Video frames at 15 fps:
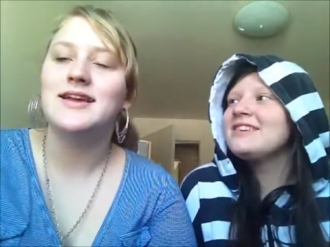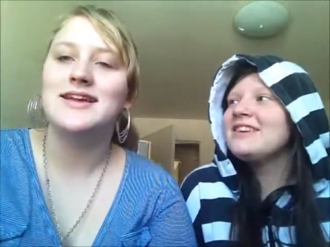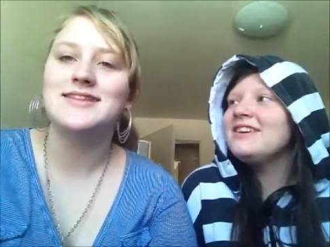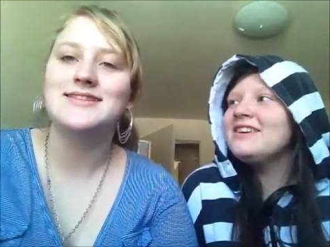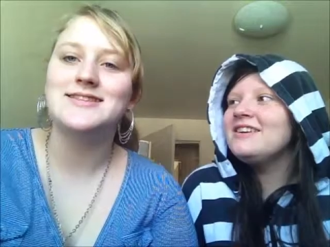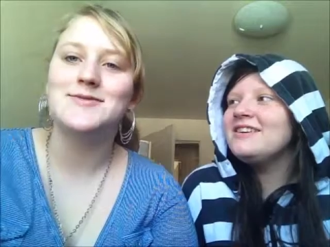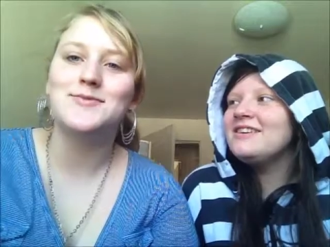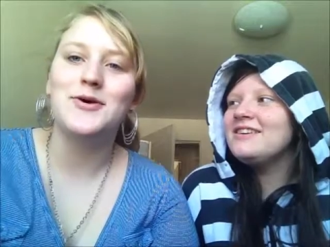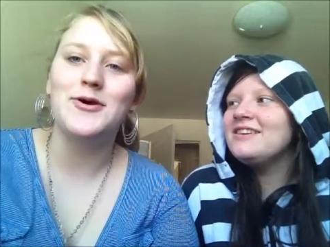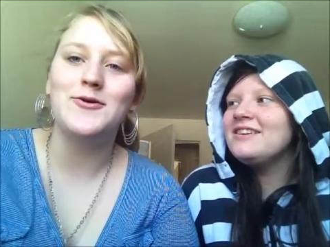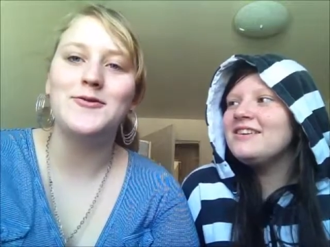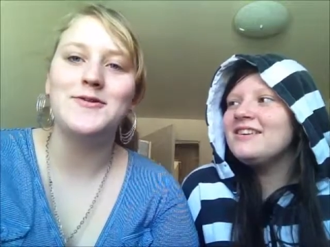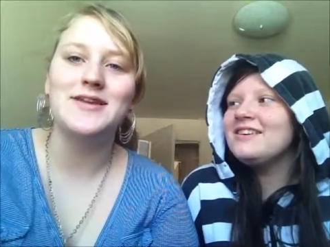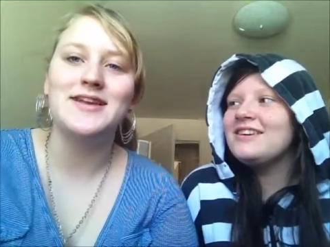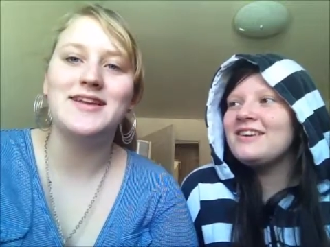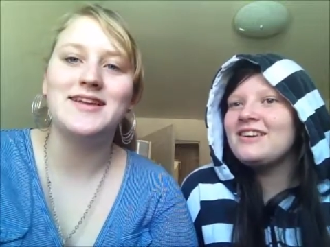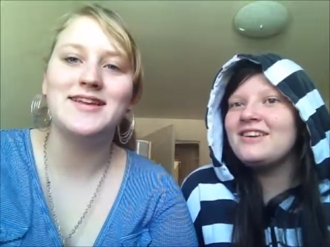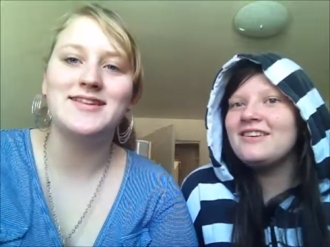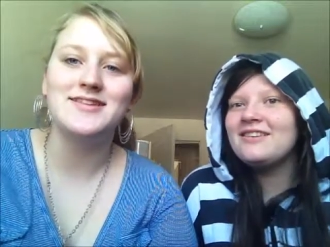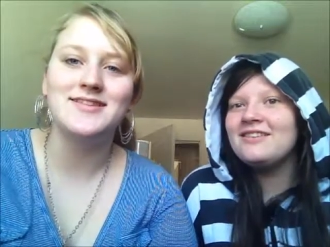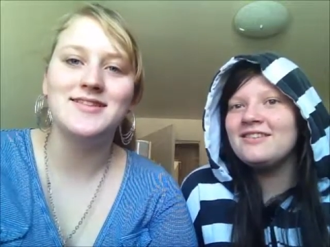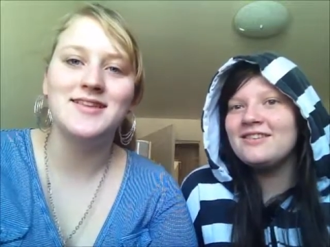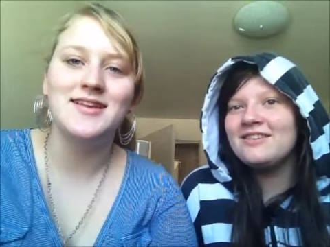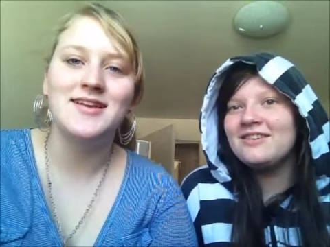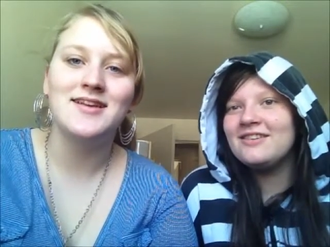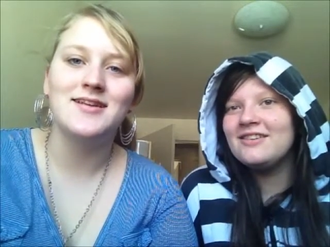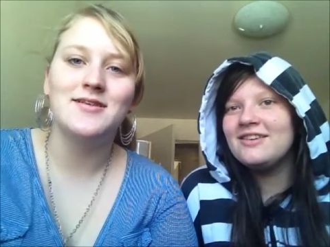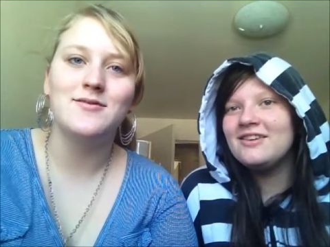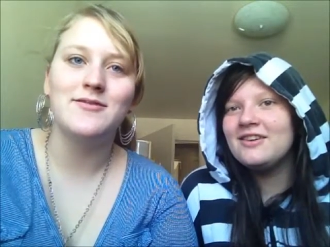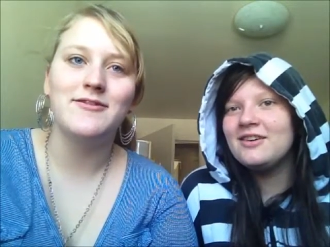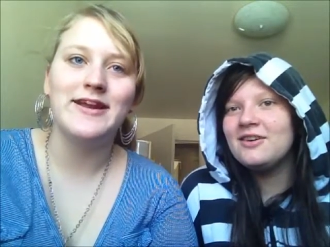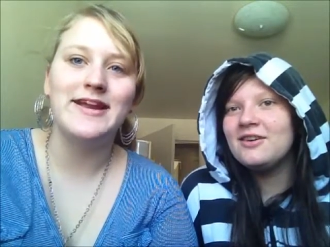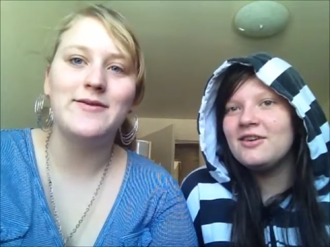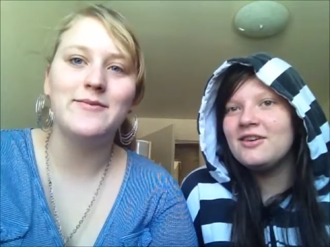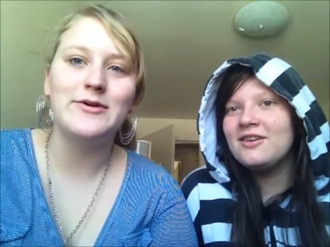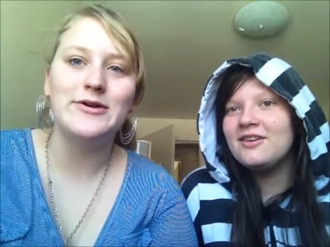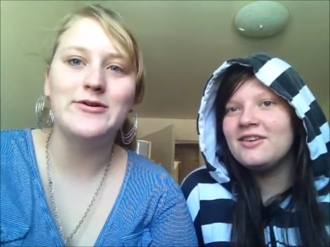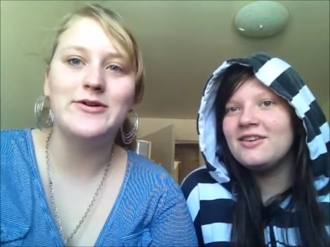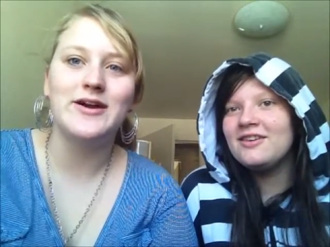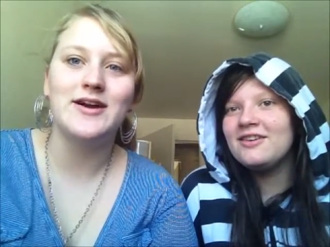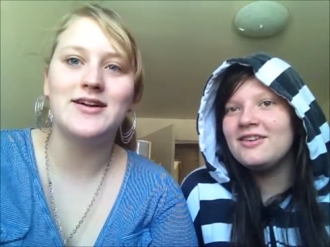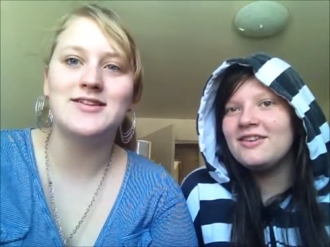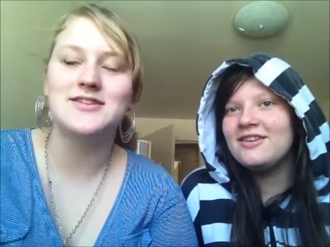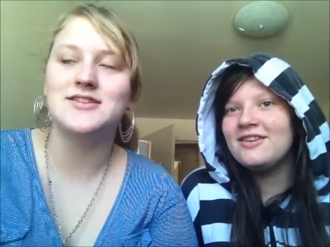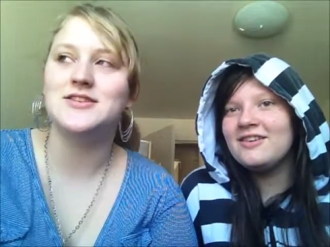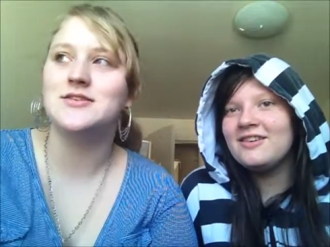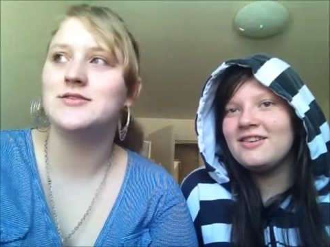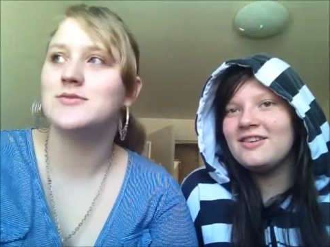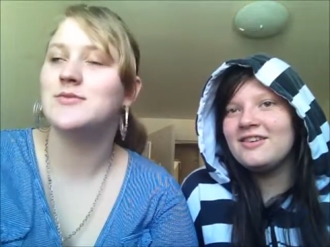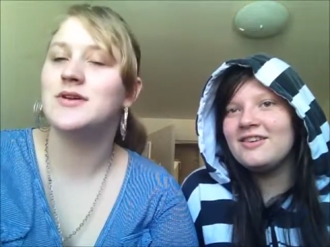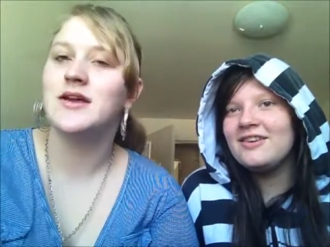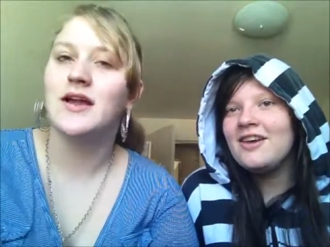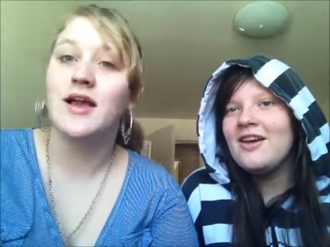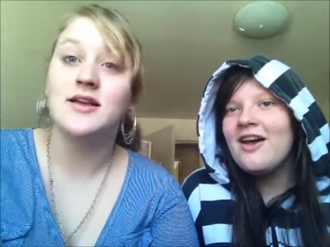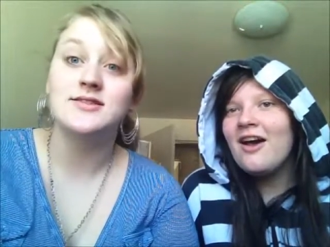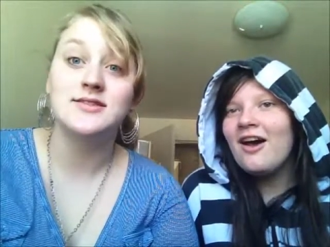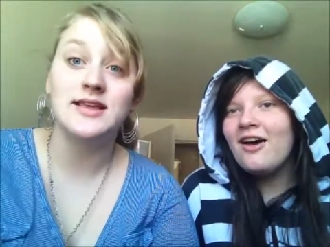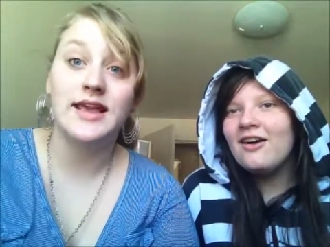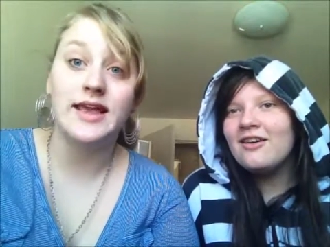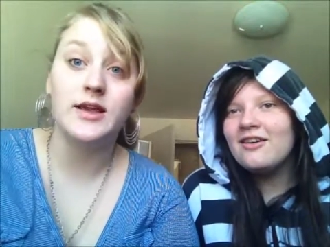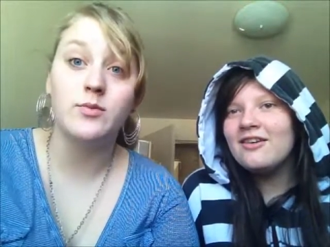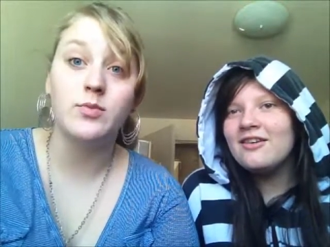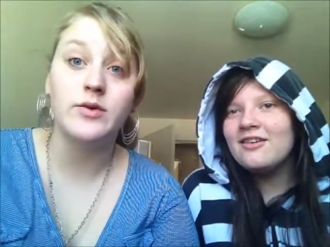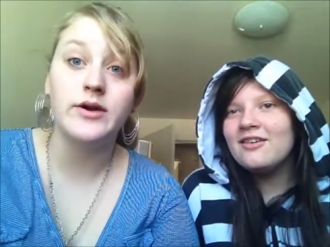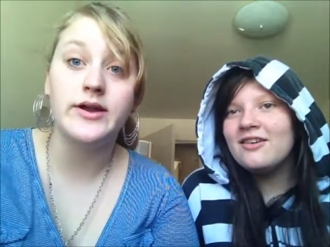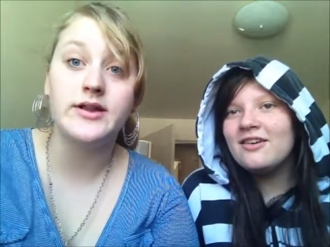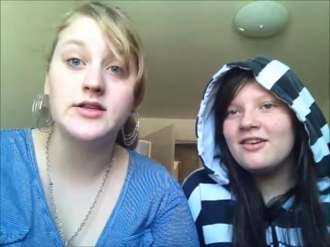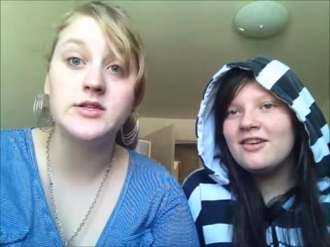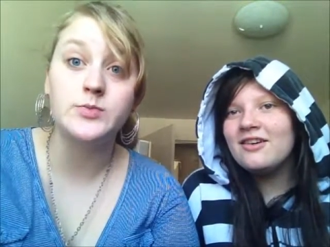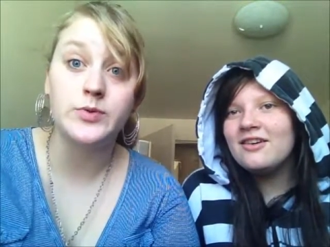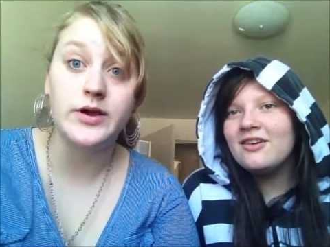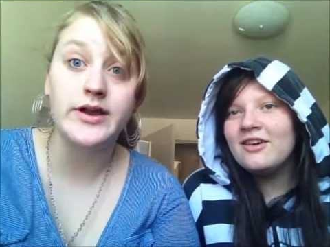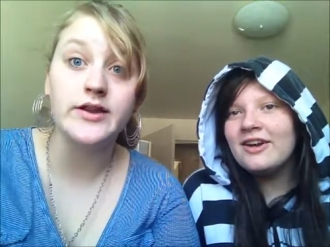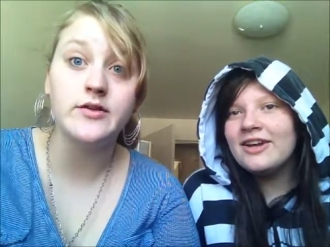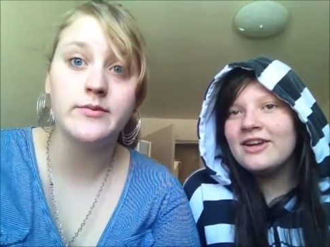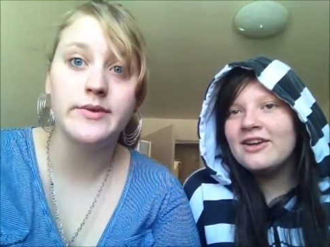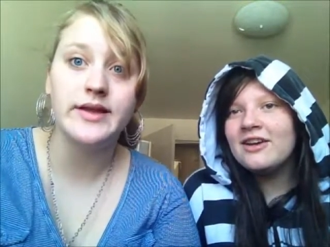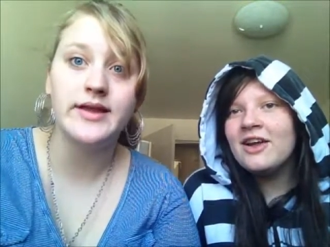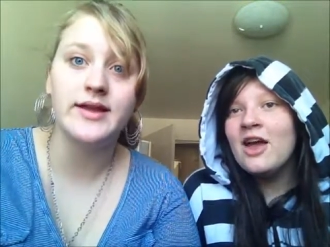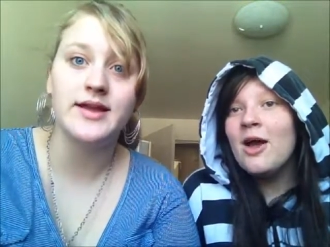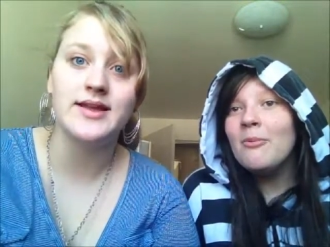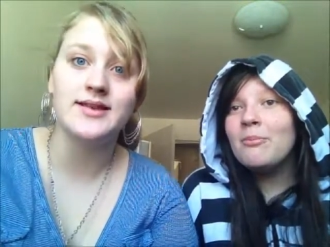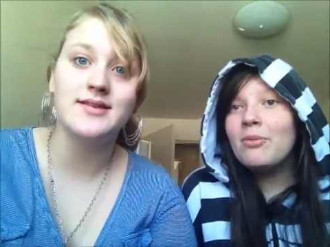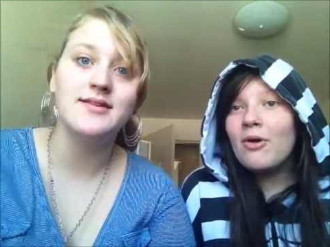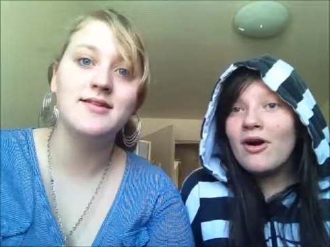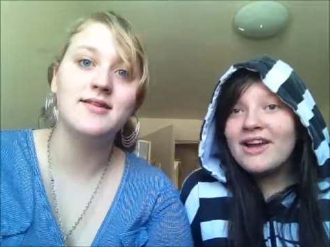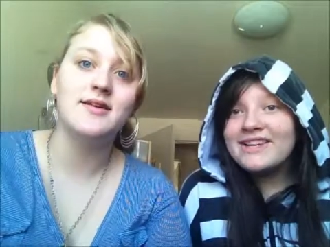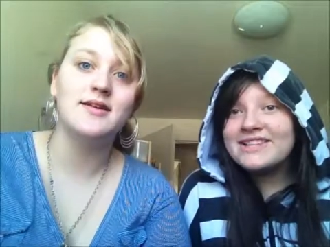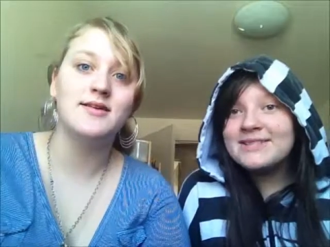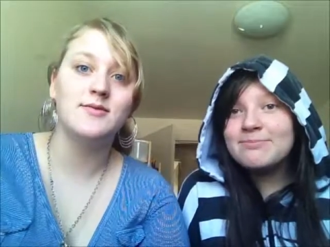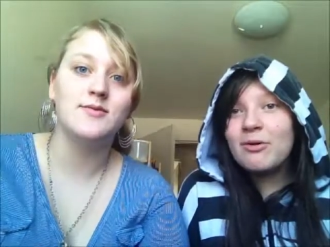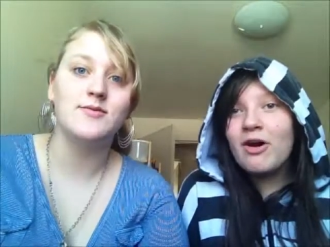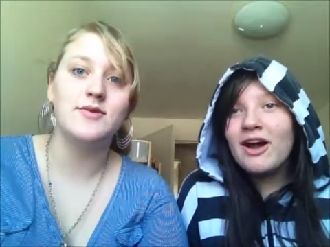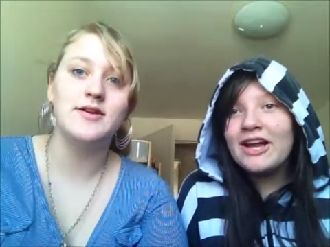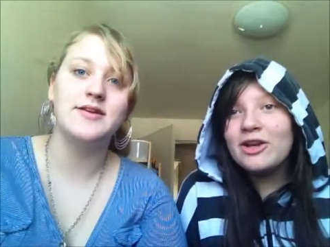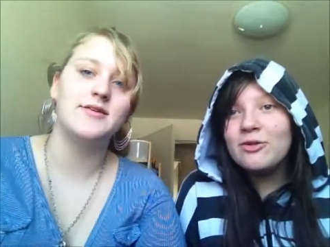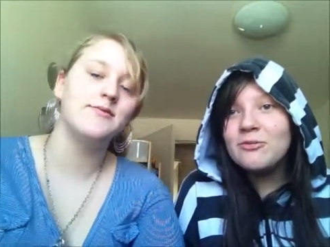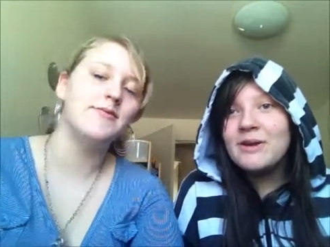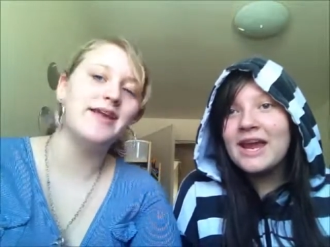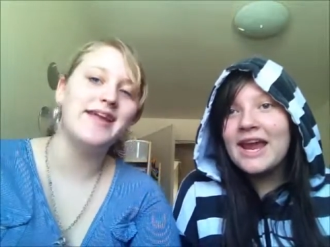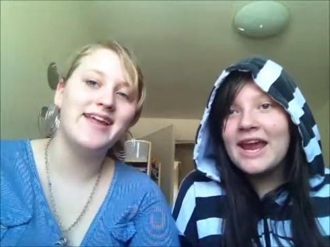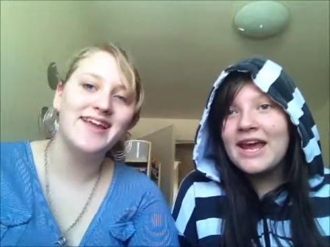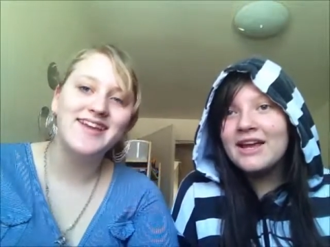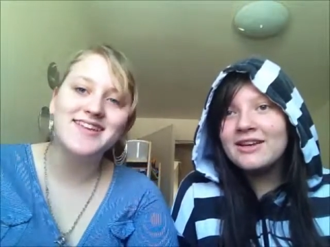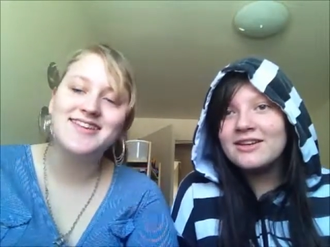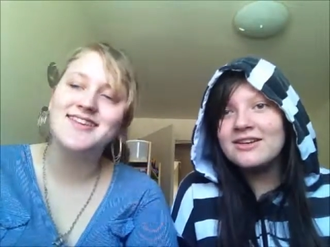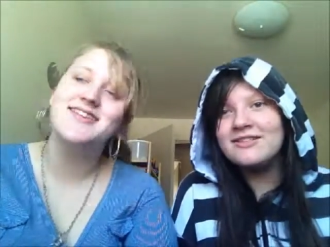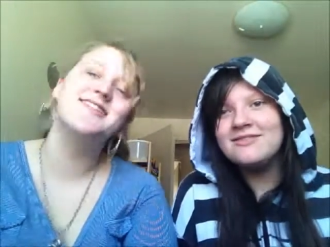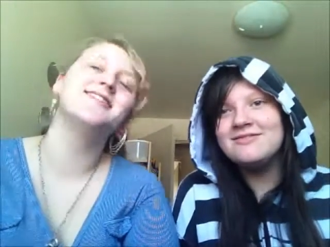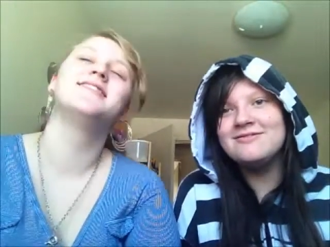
Speaker 1: It's a pony in a rainbow costume. Say goodbye to Spider-Man. Boy,
Speaker 2: Spider-Man.